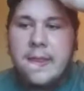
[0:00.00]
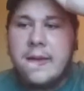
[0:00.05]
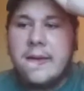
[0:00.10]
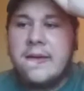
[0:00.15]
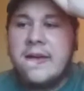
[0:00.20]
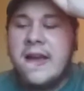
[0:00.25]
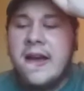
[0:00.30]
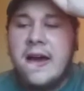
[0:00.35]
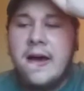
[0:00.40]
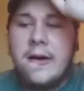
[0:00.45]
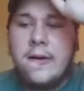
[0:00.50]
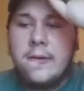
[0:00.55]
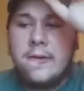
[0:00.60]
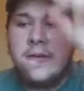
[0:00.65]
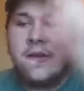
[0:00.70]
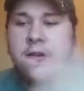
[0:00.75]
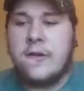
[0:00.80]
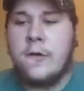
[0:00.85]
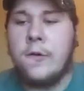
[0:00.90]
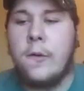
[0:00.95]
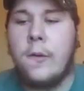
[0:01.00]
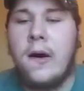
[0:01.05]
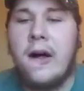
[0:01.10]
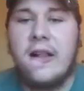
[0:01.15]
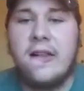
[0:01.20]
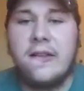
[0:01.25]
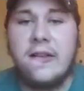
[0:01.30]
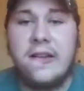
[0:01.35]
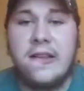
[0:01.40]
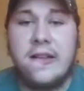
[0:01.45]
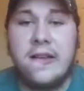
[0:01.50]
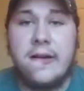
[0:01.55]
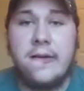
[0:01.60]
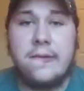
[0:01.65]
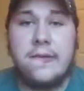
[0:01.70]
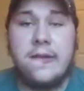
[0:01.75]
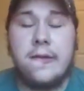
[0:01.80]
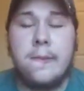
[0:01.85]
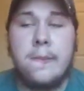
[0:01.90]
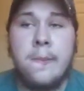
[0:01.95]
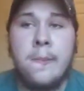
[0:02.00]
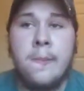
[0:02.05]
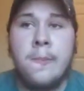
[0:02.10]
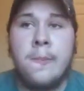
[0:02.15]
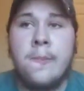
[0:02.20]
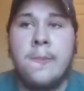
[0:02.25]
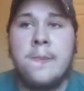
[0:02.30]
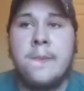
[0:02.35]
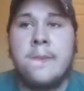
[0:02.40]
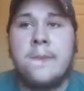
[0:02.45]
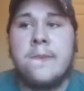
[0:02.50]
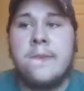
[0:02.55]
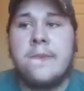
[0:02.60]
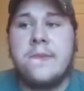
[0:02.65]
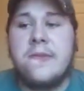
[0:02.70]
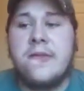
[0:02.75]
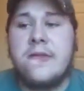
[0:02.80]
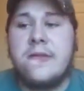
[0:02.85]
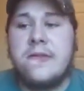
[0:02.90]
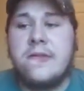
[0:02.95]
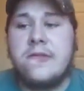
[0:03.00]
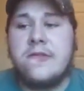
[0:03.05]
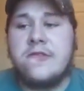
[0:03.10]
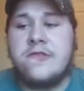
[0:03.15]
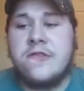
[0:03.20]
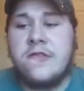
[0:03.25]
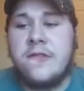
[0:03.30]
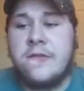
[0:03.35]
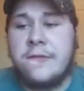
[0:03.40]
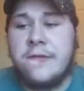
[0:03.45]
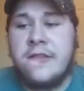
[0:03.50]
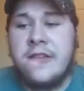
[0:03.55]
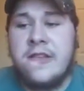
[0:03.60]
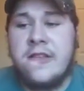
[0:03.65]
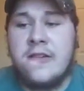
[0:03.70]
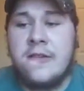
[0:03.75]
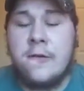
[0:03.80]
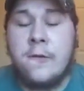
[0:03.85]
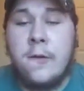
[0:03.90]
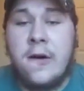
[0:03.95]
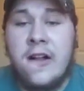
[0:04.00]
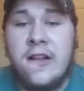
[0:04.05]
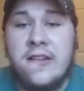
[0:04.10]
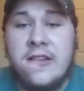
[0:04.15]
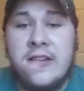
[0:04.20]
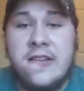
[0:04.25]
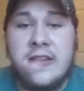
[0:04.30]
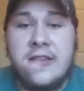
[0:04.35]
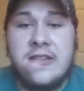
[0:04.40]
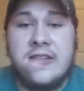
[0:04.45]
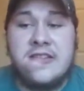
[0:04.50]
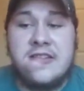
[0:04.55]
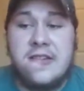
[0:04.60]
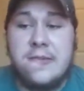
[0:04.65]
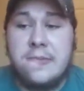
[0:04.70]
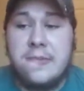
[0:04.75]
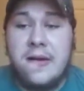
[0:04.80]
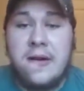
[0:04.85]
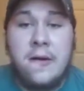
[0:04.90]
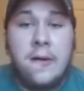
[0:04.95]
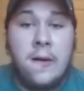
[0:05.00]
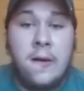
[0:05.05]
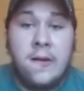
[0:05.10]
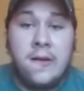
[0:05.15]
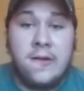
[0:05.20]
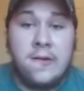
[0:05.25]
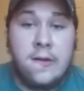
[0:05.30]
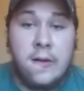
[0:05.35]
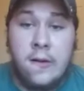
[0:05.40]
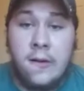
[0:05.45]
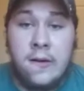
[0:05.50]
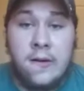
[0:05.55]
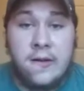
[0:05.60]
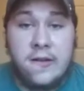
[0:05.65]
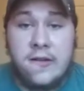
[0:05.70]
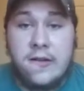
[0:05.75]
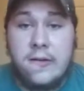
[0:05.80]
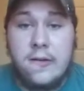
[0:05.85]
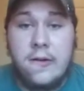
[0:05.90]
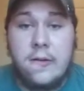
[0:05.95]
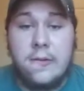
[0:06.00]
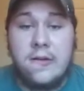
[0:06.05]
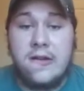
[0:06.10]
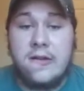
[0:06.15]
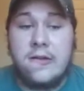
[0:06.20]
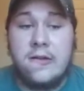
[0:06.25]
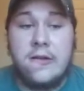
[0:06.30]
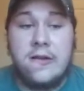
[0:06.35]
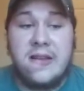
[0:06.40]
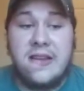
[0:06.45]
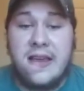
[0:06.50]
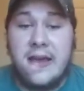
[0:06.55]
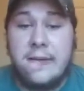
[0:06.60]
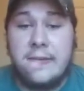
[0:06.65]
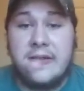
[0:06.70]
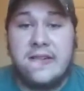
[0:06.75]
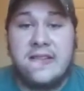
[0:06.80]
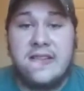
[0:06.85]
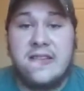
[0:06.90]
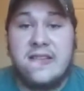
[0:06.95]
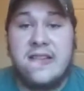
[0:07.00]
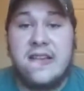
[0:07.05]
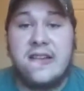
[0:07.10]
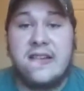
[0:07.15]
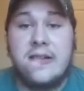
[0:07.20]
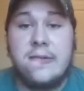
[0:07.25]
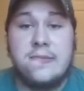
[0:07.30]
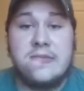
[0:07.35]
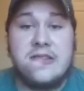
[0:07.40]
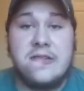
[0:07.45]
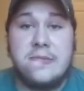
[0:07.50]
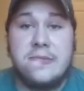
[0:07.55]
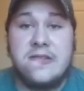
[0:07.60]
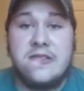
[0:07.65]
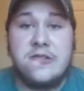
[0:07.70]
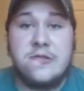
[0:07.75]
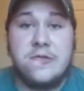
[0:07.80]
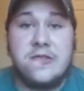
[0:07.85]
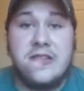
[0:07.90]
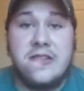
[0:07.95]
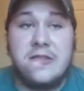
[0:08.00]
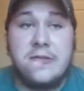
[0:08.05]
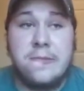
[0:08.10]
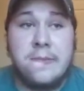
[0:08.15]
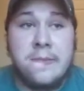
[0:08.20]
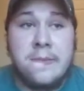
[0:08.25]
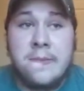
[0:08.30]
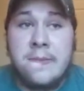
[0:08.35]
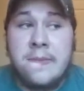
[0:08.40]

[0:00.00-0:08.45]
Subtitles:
Now, the quality of it. Truthfully, the quality of the dip, all in all, including everything that comes in between,